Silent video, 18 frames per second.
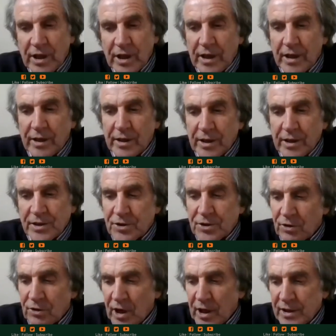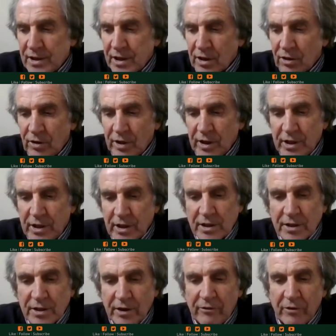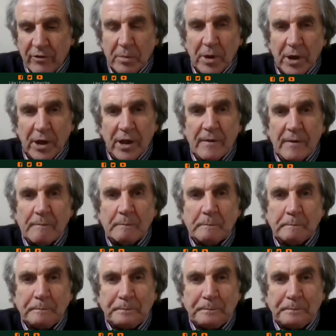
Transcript: Jay. Easter rising greetings to everybody.